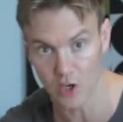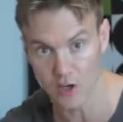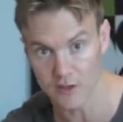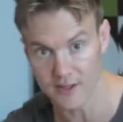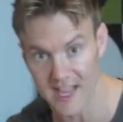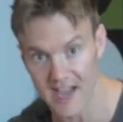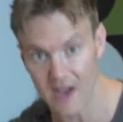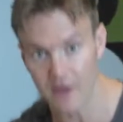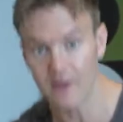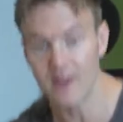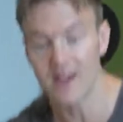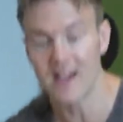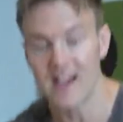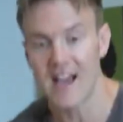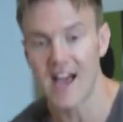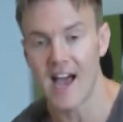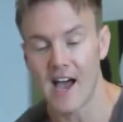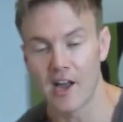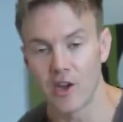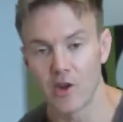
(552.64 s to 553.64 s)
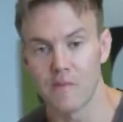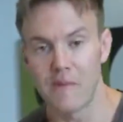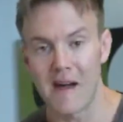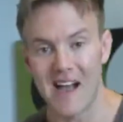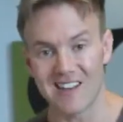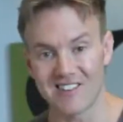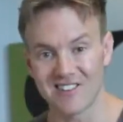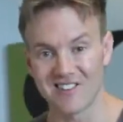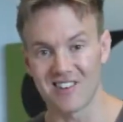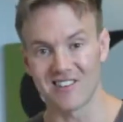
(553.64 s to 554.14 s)
low down and your
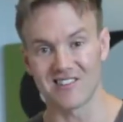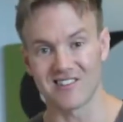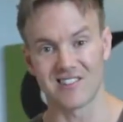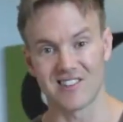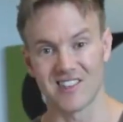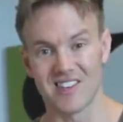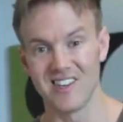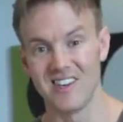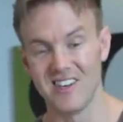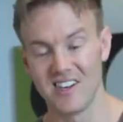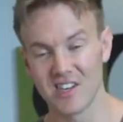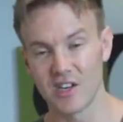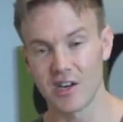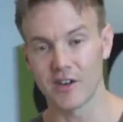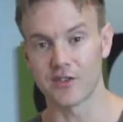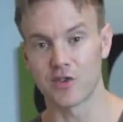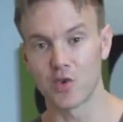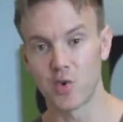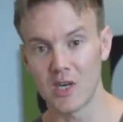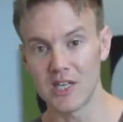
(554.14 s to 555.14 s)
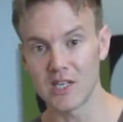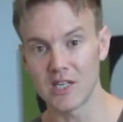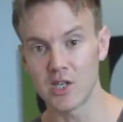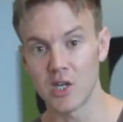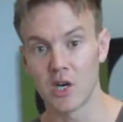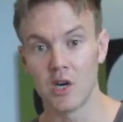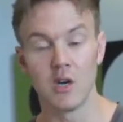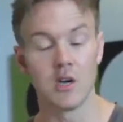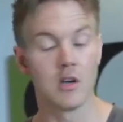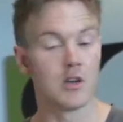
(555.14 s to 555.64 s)
back starts to kind of twinge,
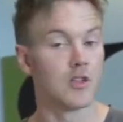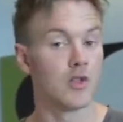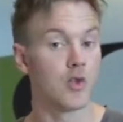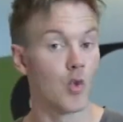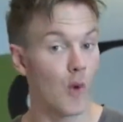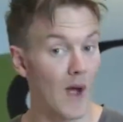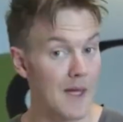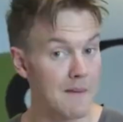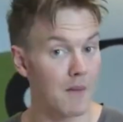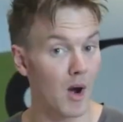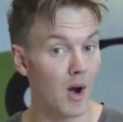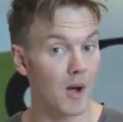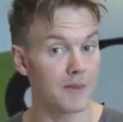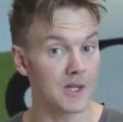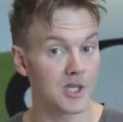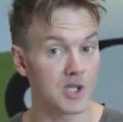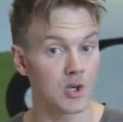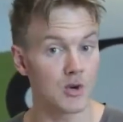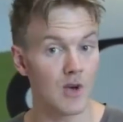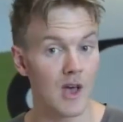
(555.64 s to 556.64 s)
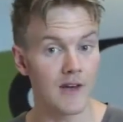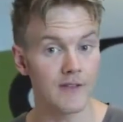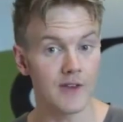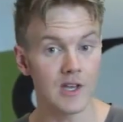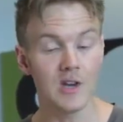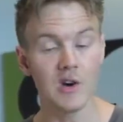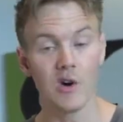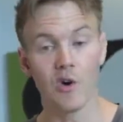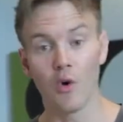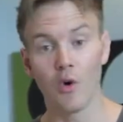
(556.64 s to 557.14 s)
the weight might be too
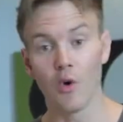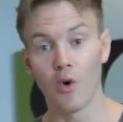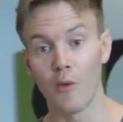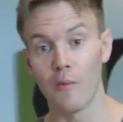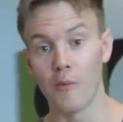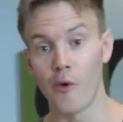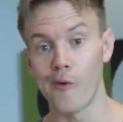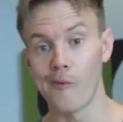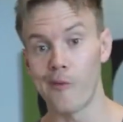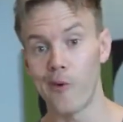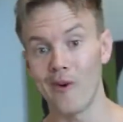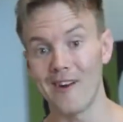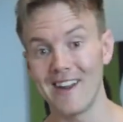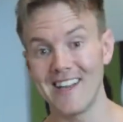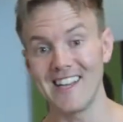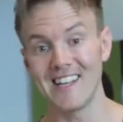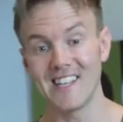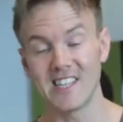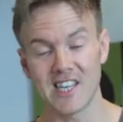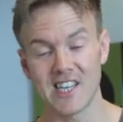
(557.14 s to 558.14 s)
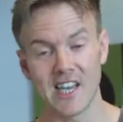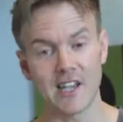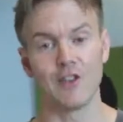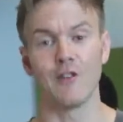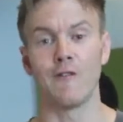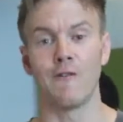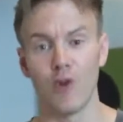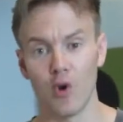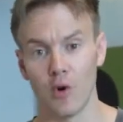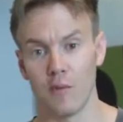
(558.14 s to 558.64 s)
heavy, or more importantly, check
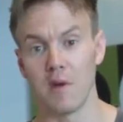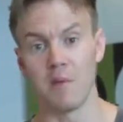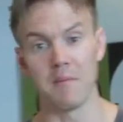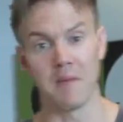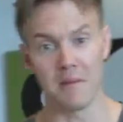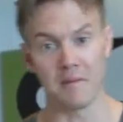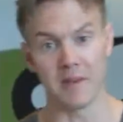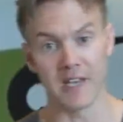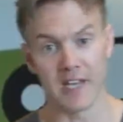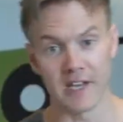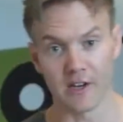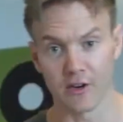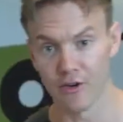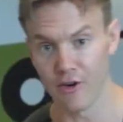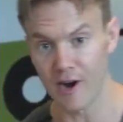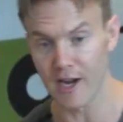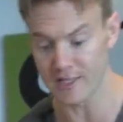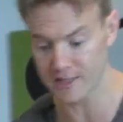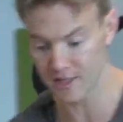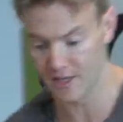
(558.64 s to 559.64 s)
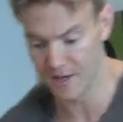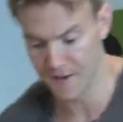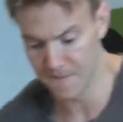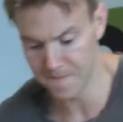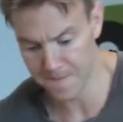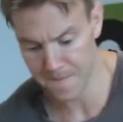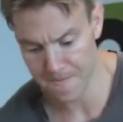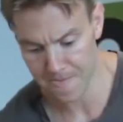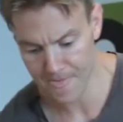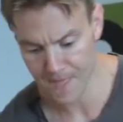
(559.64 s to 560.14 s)
your form, it may be incorrect.
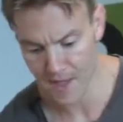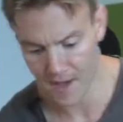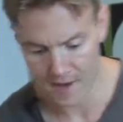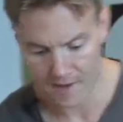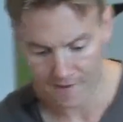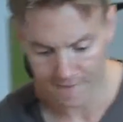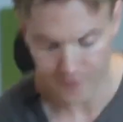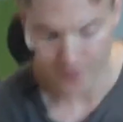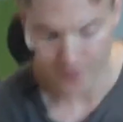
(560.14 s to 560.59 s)
A